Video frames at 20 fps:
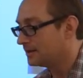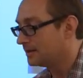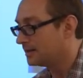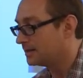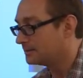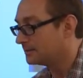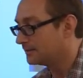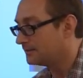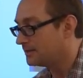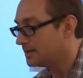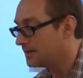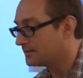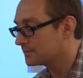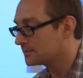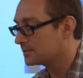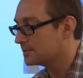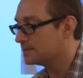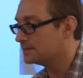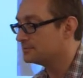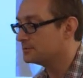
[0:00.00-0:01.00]
If you've never
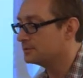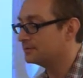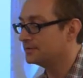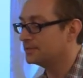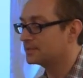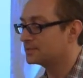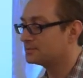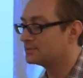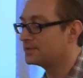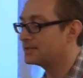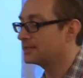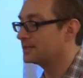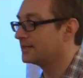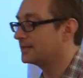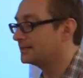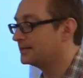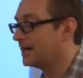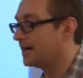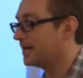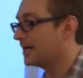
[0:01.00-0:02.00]
seen the movie, it's pretty
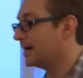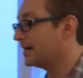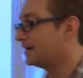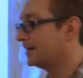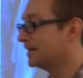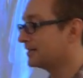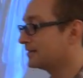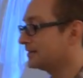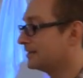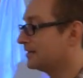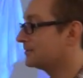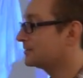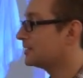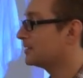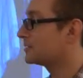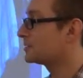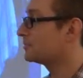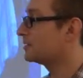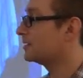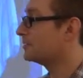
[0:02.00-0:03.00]
good. I liked it. I thought
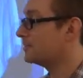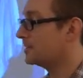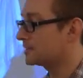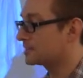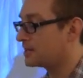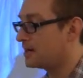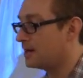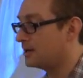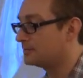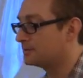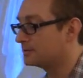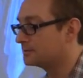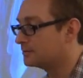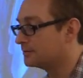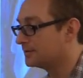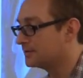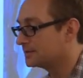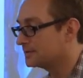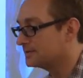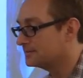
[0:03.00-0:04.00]
it was one of the best comic book
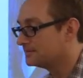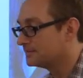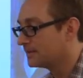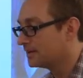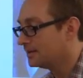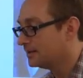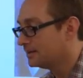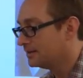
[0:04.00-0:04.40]
movies.